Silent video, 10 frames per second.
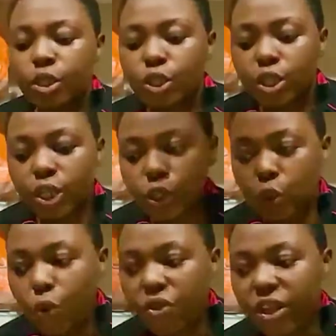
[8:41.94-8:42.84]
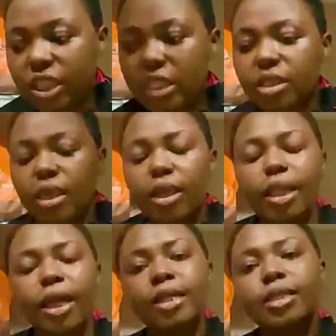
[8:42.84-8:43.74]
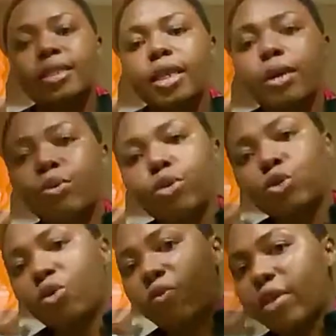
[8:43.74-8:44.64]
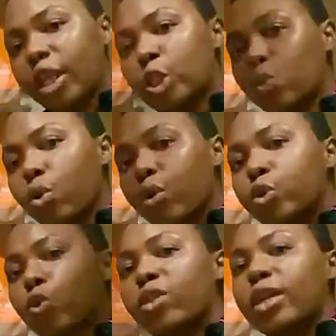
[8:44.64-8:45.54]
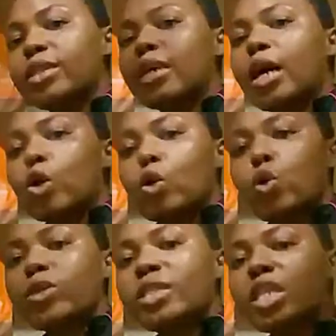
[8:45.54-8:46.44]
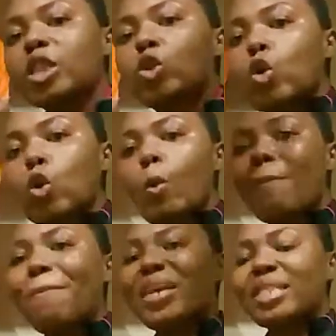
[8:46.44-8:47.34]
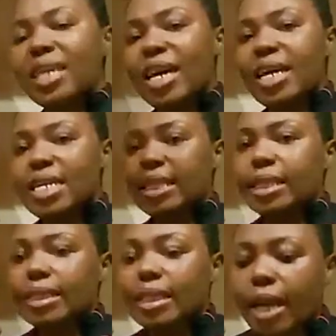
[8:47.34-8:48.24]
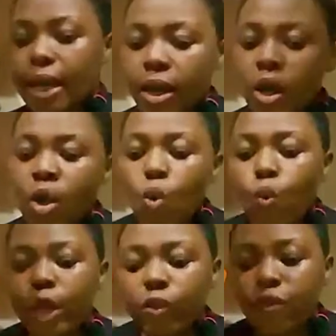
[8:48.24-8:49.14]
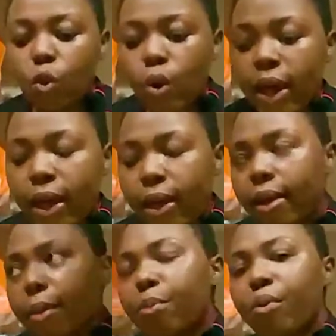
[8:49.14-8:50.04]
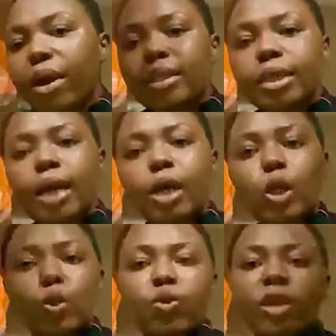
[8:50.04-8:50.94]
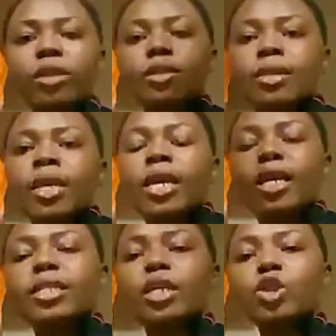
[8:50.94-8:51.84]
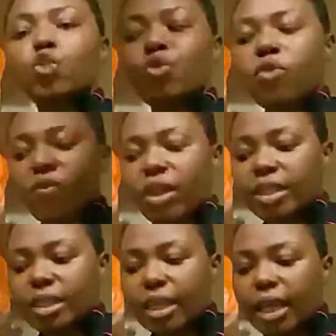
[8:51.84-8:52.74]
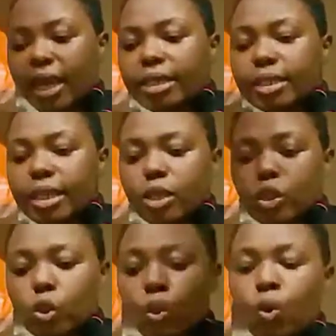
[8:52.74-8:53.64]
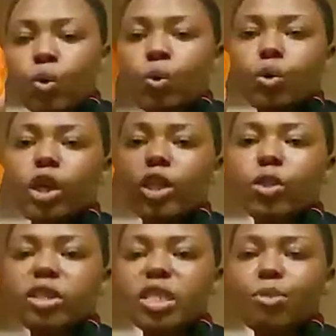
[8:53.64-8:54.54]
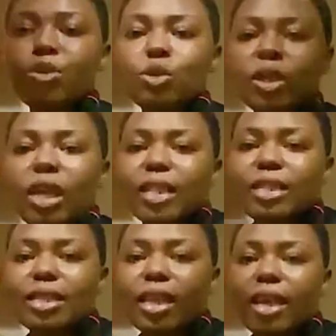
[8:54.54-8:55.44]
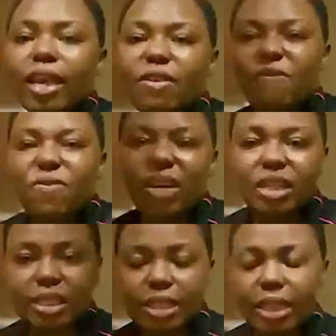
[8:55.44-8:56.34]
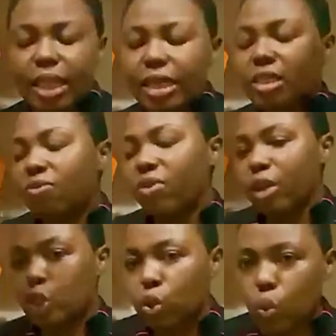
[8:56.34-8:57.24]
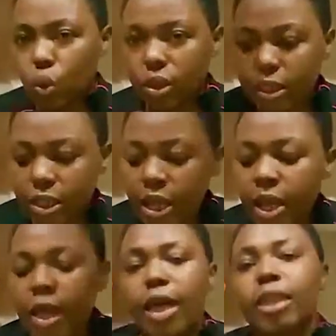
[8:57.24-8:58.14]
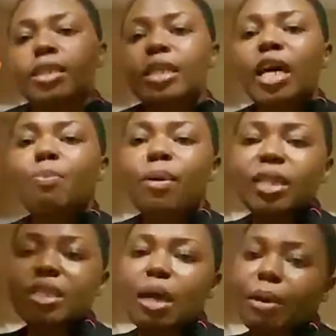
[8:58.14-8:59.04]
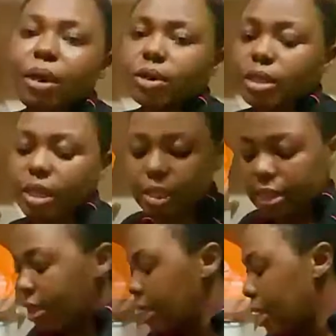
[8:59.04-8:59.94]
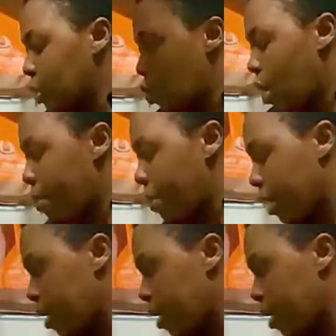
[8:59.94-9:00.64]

just so that the light is able to reflect well so that our glow sticks glow better in the dark. When you wear brighter clothing, it tends to reflect the light and so you are not able to get the effect, the light effect you want. And the sad part about this, yes Kwame.